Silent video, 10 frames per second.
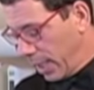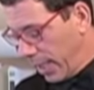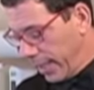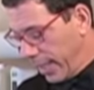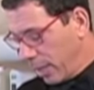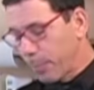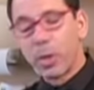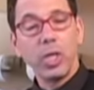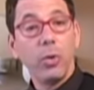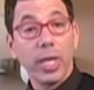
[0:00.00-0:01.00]
And then
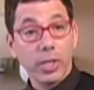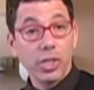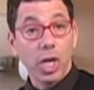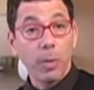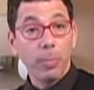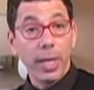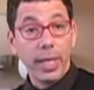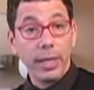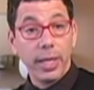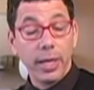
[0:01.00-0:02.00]
you get a sharp
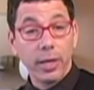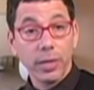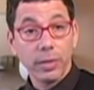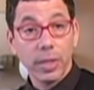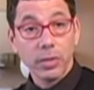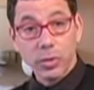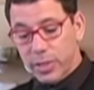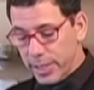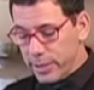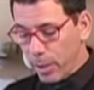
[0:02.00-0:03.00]
pain there. So
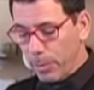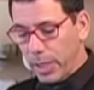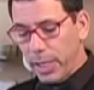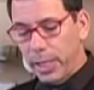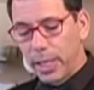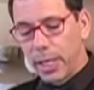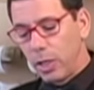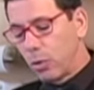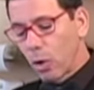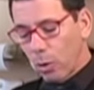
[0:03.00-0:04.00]
say somebody,
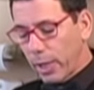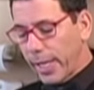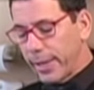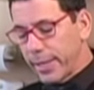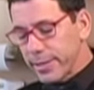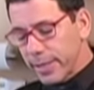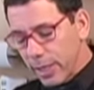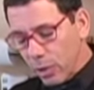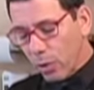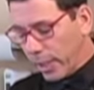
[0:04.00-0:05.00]
you go like this
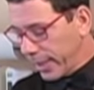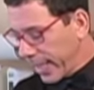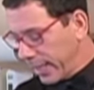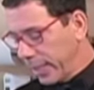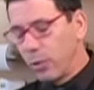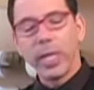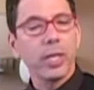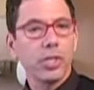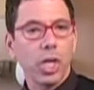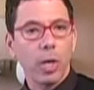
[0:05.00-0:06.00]
and you go like that, and then you get
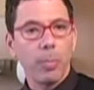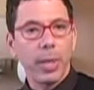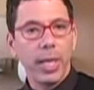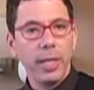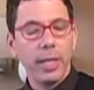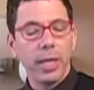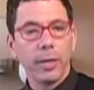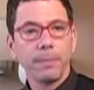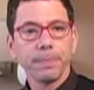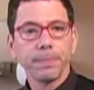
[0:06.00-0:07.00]
a sharp pain there.